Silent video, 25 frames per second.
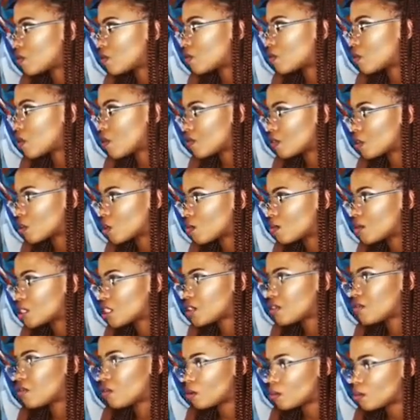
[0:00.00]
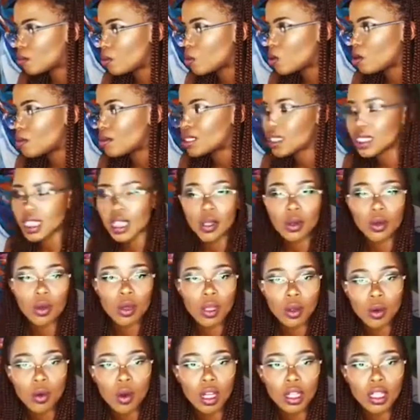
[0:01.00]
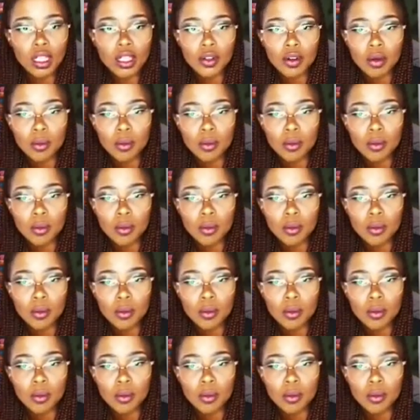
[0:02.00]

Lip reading: the Commission for Employment Equality